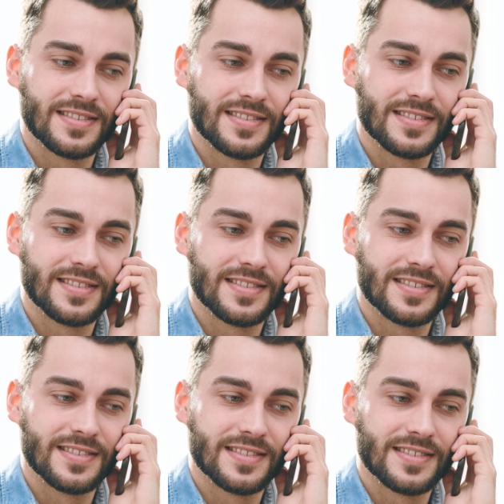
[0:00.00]
you've already
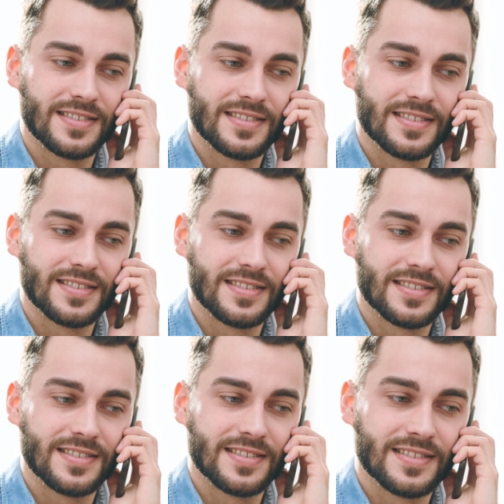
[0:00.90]
pre-planned that it's around
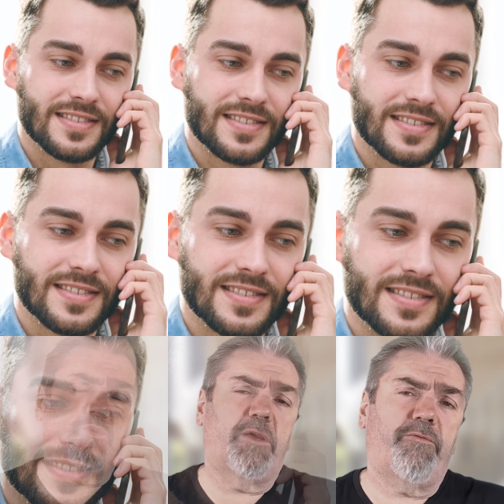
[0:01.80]
about August you want to
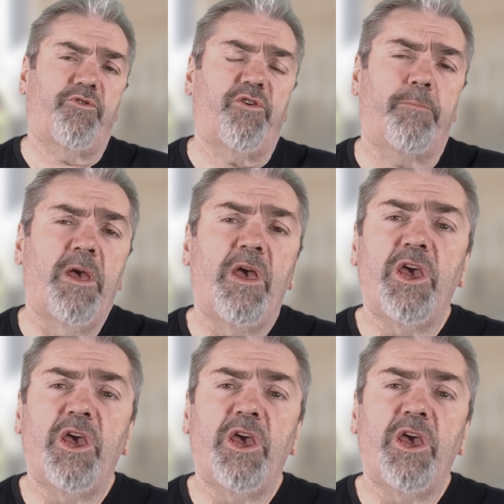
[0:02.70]
start looking for a job.